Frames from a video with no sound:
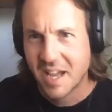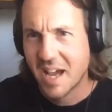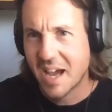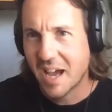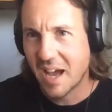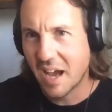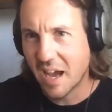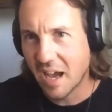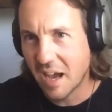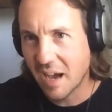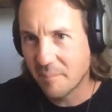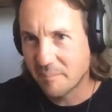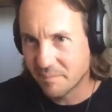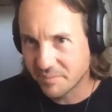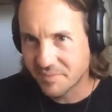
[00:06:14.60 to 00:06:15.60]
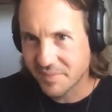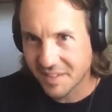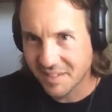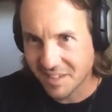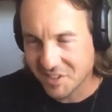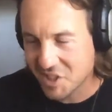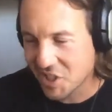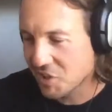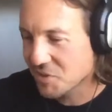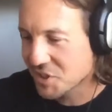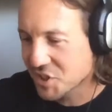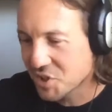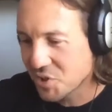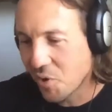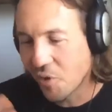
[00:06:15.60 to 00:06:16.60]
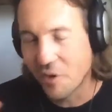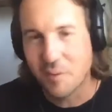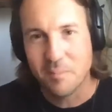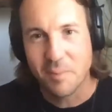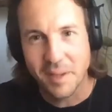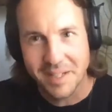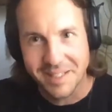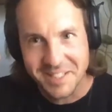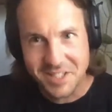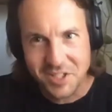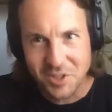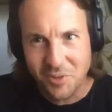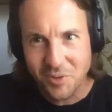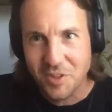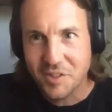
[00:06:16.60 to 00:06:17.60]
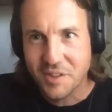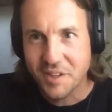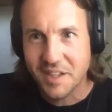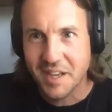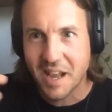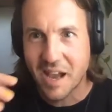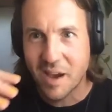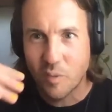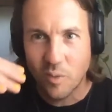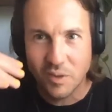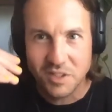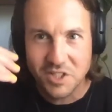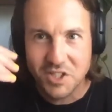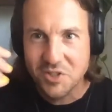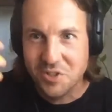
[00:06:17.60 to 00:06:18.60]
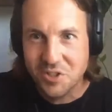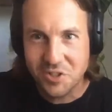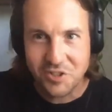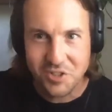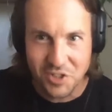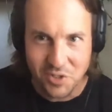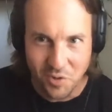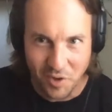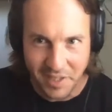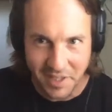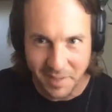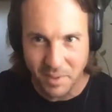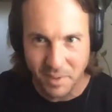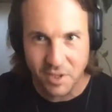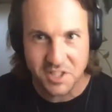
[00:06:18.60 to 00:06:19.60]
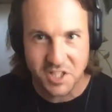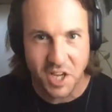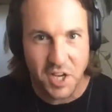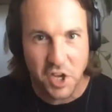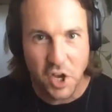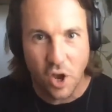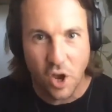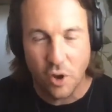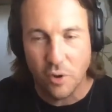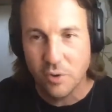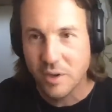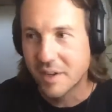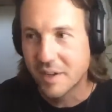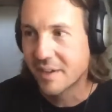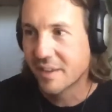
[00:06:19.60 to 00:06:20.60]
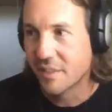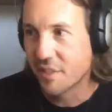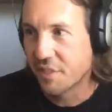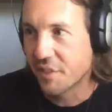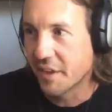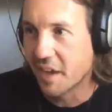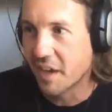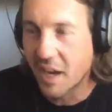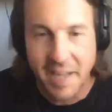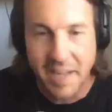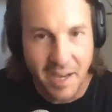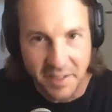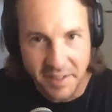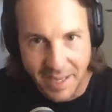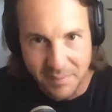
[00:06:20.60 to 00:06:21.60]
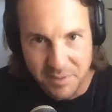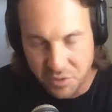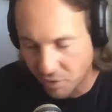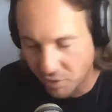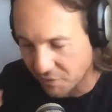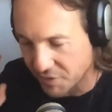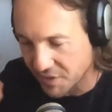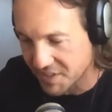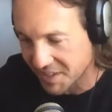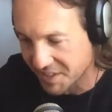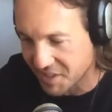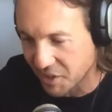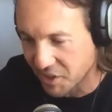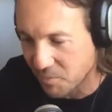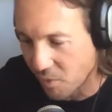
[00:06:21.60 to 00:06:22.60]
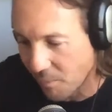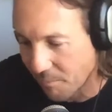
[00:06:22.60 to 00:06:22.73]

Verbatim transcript: Um, I'll tell you a story, but it's a story that I want you two to join in because I know that I can't capture all of this, and I'll tell you more.